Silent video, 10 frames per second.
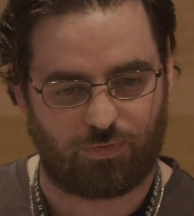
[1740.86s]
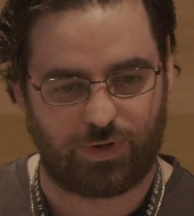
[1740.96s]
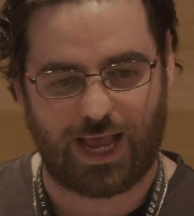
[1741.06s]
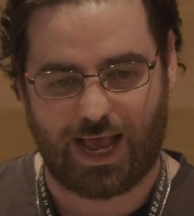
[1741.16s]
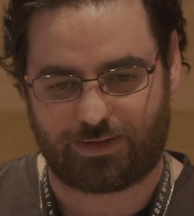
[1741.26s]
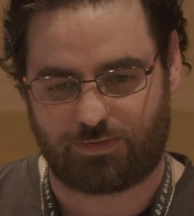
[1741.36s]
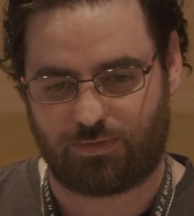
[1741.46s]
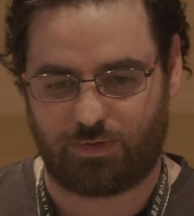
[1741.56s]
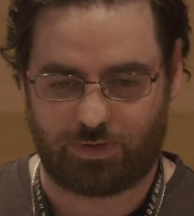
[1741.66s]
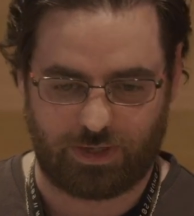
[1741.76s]
React
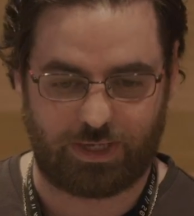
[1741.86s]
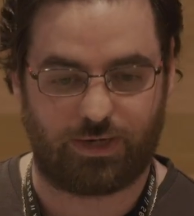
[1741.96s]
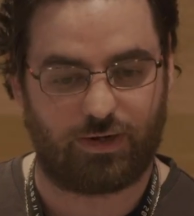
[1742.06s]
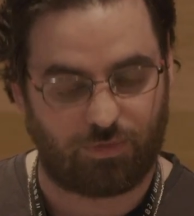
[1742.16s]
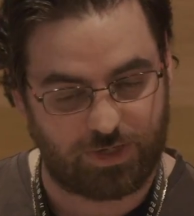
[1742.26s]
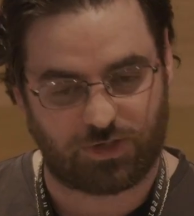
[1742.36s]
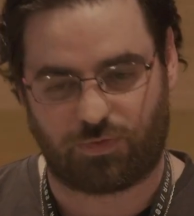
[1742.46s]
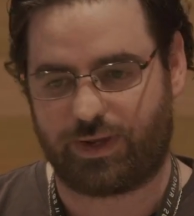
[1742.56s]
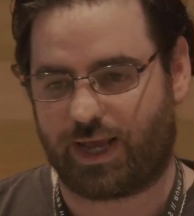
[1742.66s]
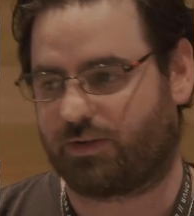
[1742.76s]
in
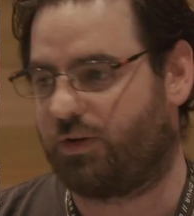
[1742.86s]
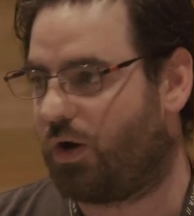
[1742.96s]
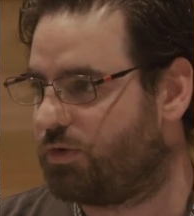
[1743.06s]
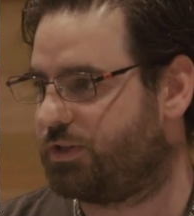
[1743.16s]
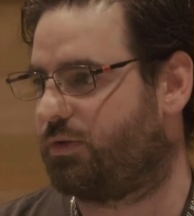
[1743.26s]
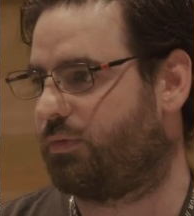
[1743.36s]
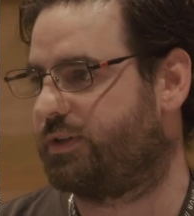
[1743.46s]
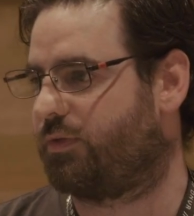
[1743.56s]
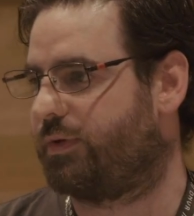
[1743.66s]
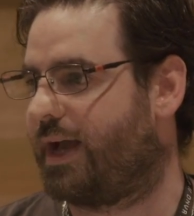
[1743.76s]
Reason React goes into
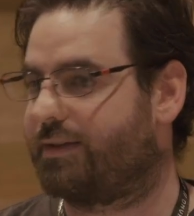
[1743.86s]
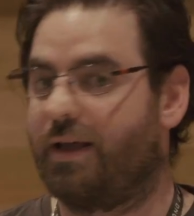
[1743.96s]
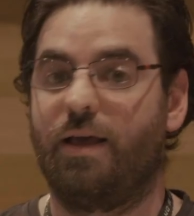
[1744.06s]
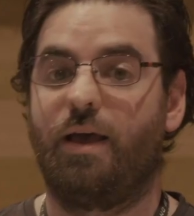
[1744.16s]
Reason React,